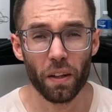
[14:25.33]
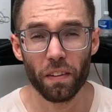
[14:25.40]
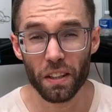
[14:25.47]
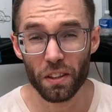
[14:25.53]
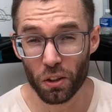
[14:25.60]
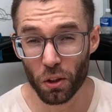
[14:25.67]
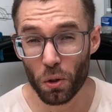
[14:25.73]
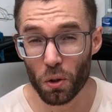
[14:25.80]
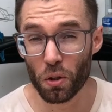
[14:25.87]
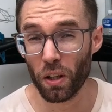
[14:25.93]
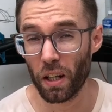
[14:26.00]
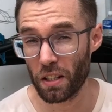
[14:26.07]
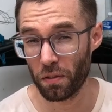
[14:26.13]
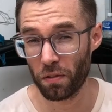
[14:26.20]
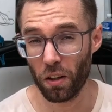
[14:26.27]
if I do
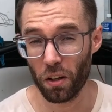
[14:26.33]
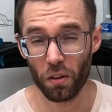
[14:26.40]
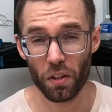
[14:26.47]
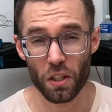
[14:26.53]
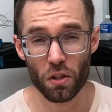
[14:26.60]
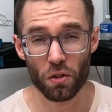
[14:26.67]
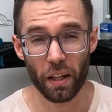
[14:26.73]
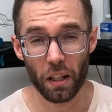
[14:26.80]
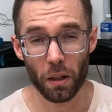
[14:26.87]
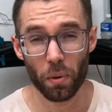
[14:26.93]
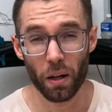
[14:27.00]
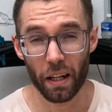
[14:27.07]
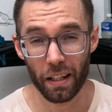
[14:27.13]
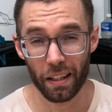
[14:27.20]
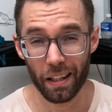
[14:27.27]
try to follow this training
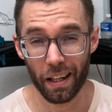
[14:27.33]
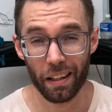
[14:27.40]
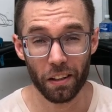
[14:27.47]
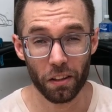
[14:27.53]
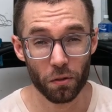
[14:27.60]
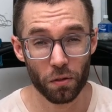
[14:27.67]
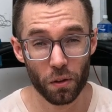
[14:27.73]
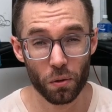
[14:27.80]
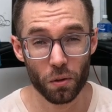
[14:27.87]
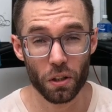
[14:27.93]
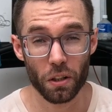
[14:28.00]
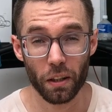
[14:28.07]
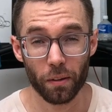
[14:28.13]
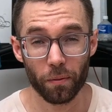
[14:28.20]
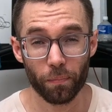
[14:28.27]
plan again in
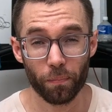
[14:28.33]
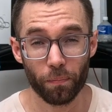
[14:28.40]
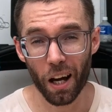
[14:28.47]
future,